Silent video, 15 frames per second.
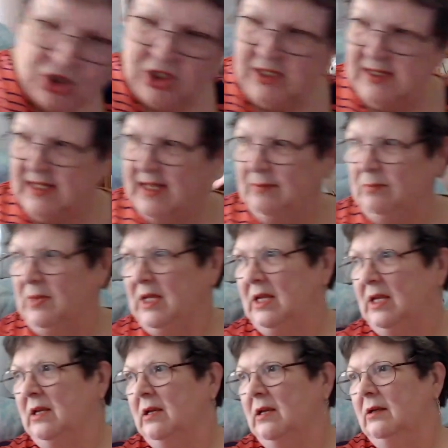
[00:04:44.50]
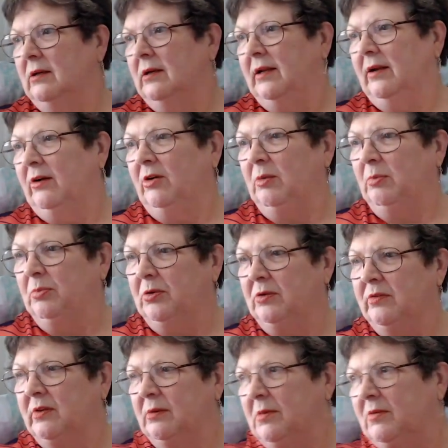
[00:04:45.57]
she sent me, I already put
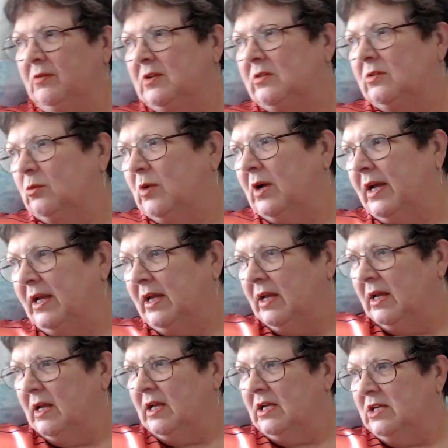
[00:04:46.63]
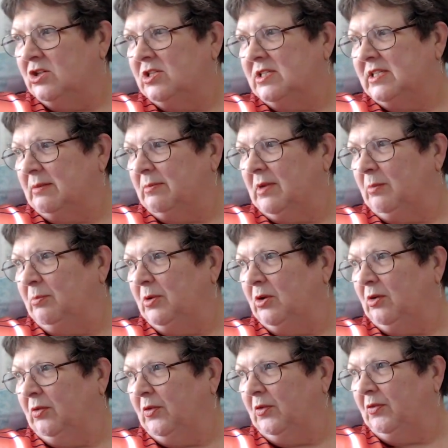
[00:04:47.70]
some of this away. She sent me a
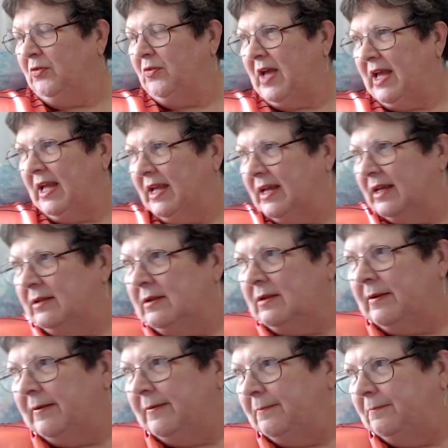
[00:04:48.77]
beautiful fan.